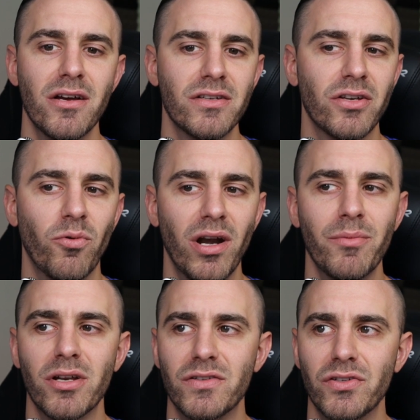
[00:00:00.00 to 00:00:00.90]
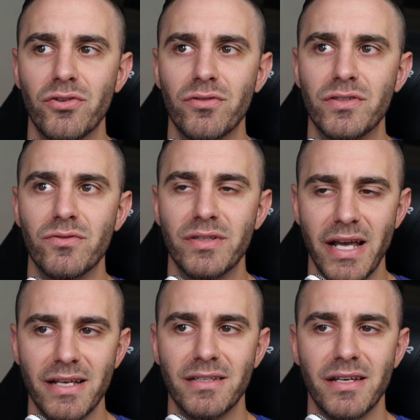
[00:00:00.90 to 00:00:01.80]
So what I'm going to do to
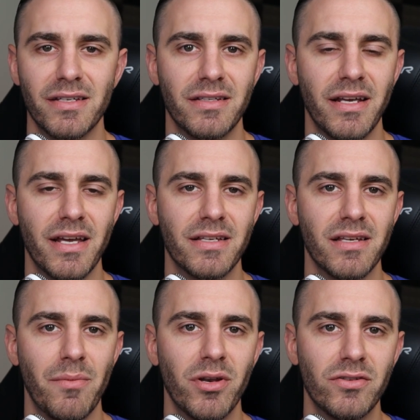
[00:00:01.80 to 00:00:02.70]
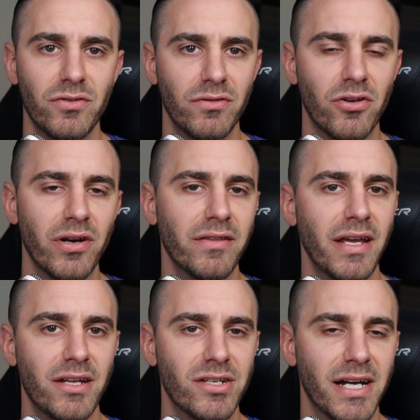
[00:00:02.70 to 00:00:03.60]
test this is I'm going to do go down the
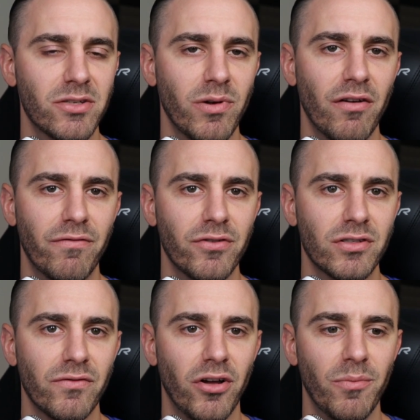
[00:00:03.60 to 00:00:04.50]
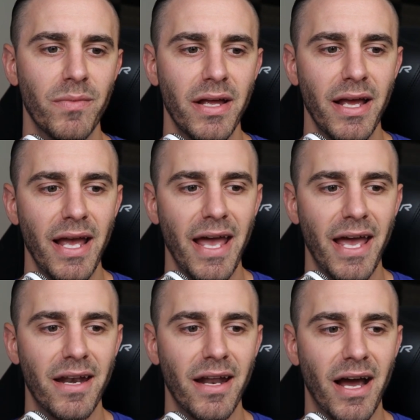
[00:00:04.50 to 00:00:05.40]
AJAX route first of all,
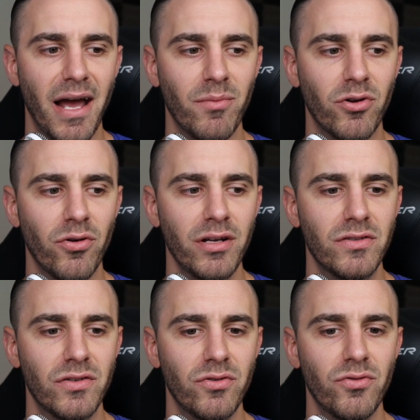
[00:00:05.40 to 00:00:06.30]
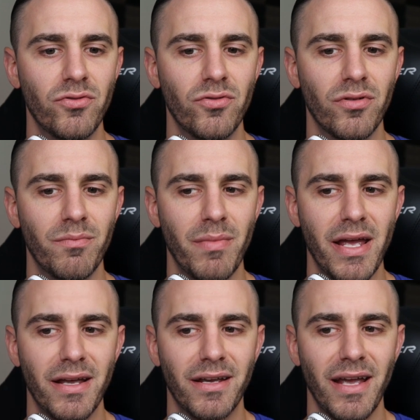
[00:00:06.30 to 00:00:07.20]
and I'm going to
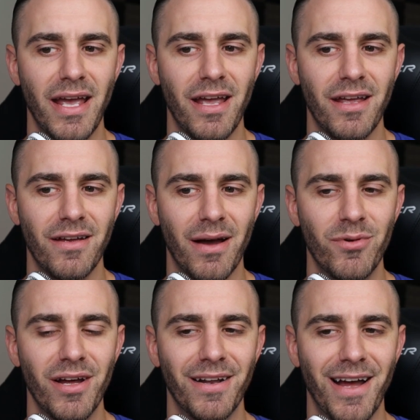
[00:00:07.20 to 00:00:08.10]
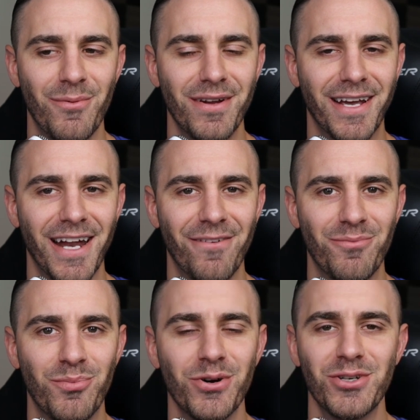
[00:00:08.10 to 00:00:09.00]
make a I'm gonna I'm gonna kind
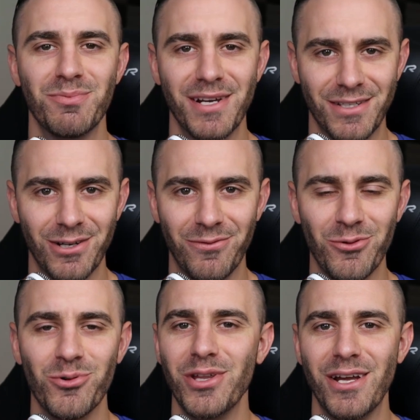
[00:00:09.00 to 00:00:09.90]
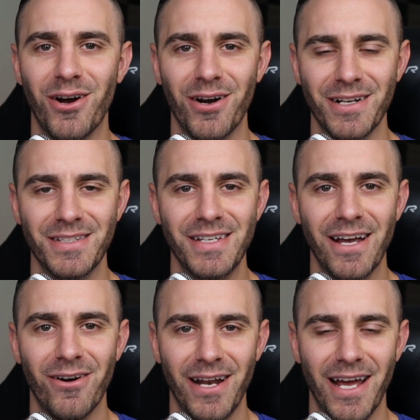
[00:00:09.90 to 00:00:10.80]
of push my server really hard and see
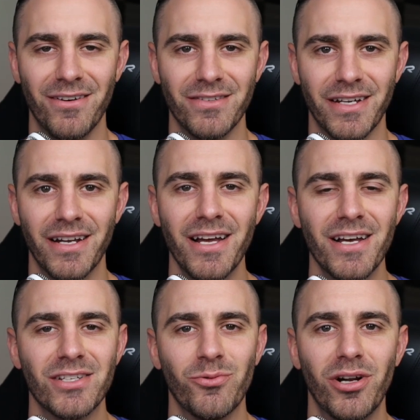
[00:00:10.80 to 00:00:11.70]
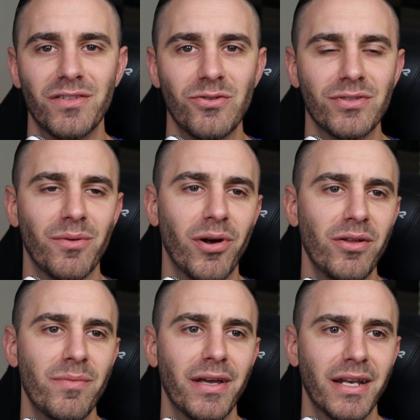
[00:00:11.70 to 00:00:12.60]
how it handles it. So what I'll do is I'll
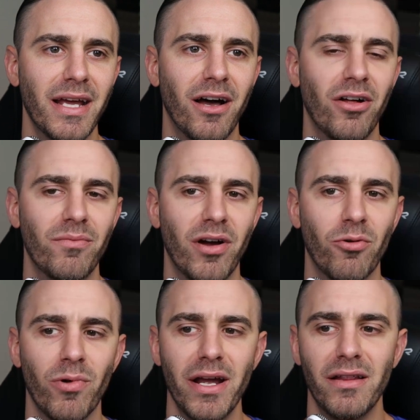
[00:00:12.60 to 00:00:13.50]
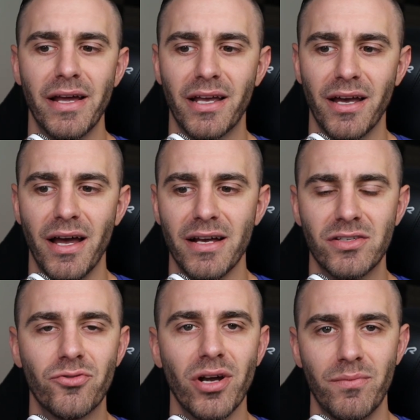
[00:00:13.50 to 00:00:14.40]
probably make an I'll I'll write like a, a
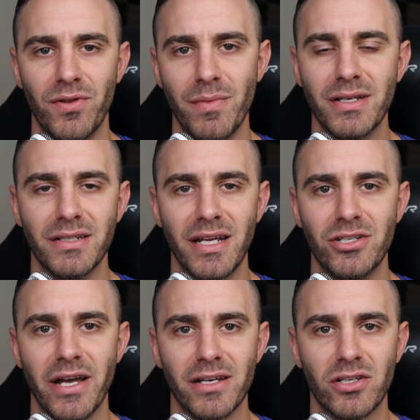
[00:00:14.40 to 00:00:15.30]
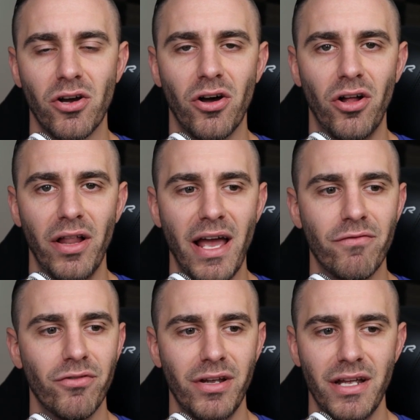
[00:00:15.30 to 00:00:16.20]
script that makes an Ajax call
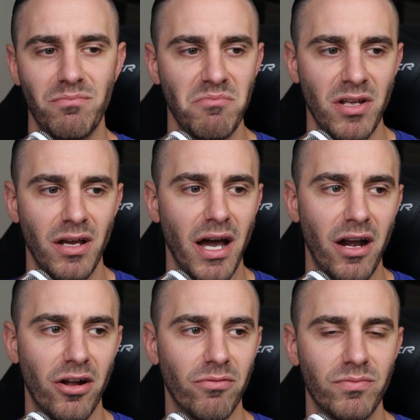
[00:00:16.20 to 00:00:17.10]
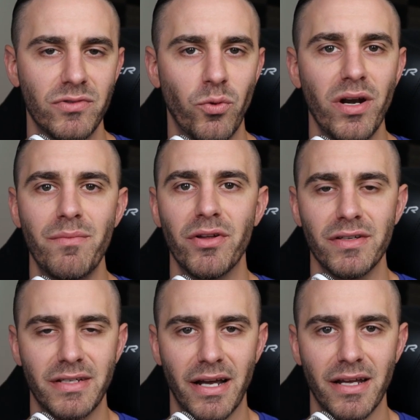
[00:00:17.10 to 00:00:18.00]
every I don't know, 20
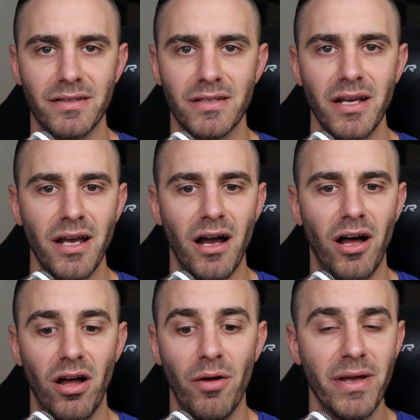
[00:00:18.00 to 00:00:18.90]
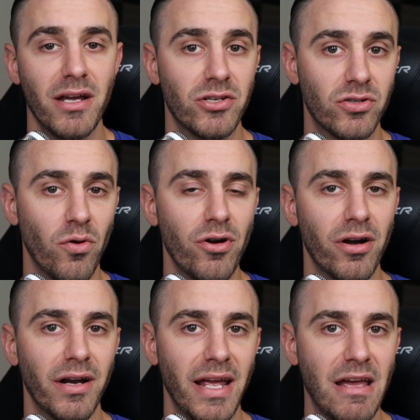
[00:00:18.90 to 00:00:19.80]
milliseconds. I'll, I'll make it
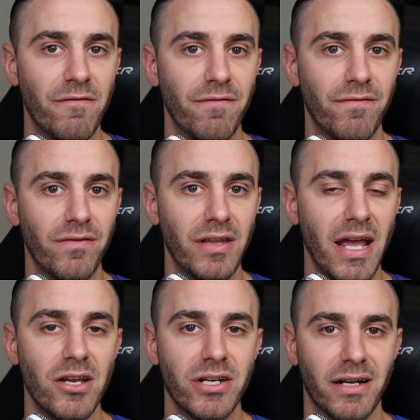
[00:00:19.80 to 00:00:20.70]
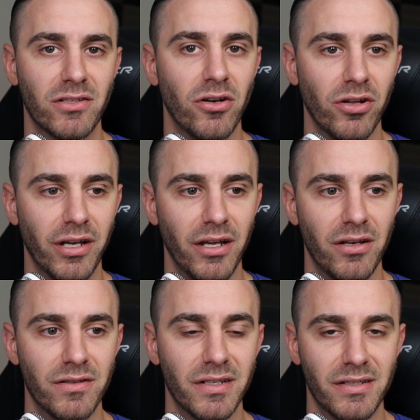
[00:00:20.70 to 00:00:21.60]
shorter if the AJAX call
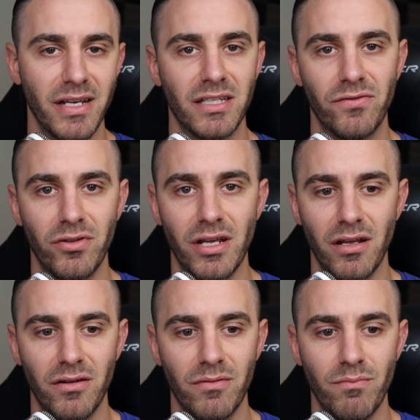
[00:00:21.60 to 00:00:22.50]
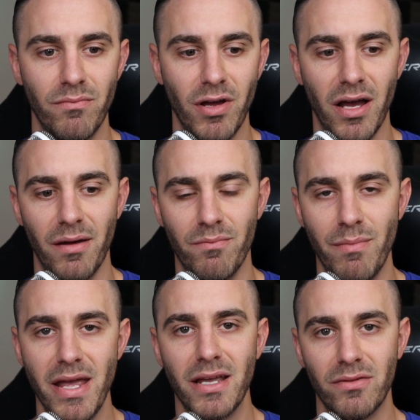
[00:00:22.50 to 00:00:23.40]
can successfully uh,
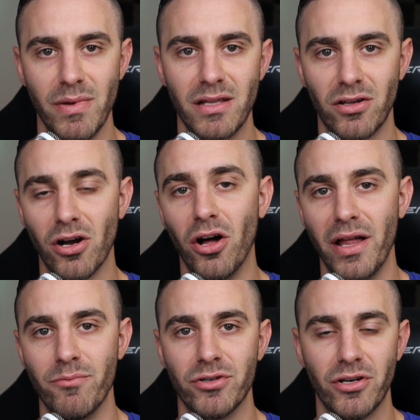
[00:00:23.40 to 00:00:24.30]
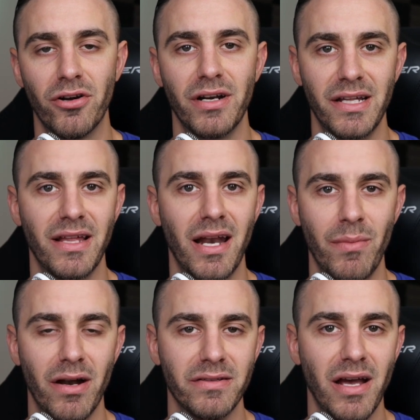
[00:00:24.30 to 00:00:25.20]
make make the call and return in that
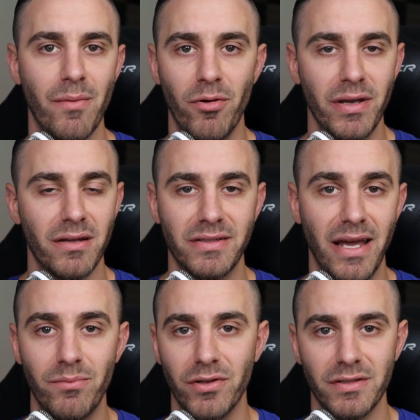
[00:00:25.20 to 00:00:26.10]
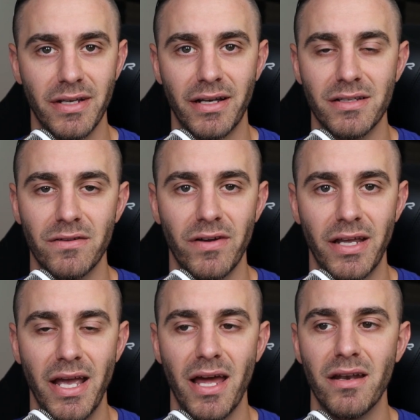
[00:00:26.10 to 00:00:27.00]
amount of time. I'll make it 10 milliseconds if I
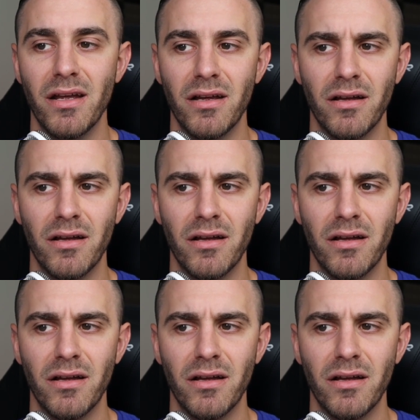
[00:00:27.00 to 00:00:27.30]
can.